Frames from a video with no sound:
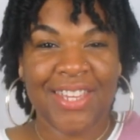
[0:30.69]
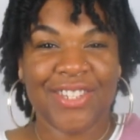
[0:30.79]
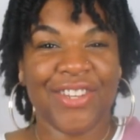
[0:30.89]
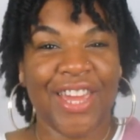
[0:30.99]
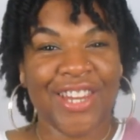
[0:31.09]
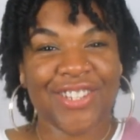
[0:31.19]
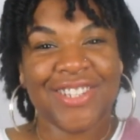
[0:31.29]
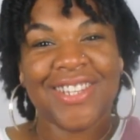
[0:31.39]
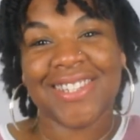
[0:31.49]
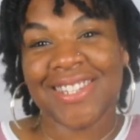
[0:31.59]
to
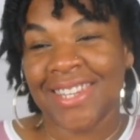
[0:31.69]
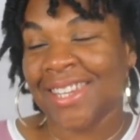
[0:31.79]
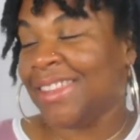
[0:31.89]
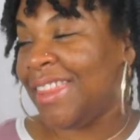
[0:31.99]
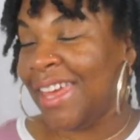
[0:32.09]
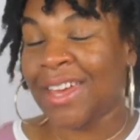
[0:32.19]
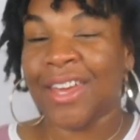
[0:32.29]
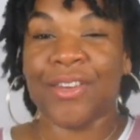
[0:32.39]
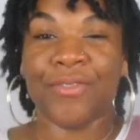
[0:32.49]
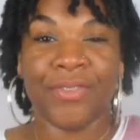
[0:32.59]
actually attend that
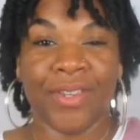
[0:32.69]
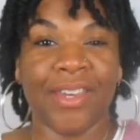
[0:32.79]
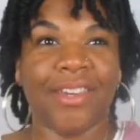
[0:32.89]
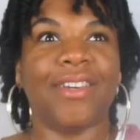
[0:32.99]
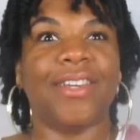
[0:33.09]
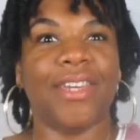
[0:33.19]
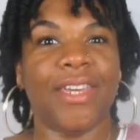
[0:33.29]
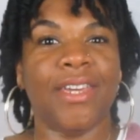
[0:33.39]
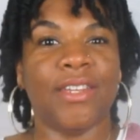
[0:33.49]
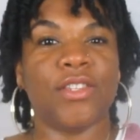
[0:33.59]
event
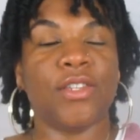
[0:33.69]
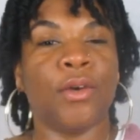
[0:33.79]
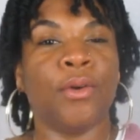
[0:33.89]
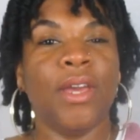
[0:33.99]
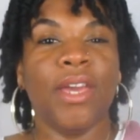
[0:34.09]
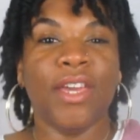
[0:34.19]
again so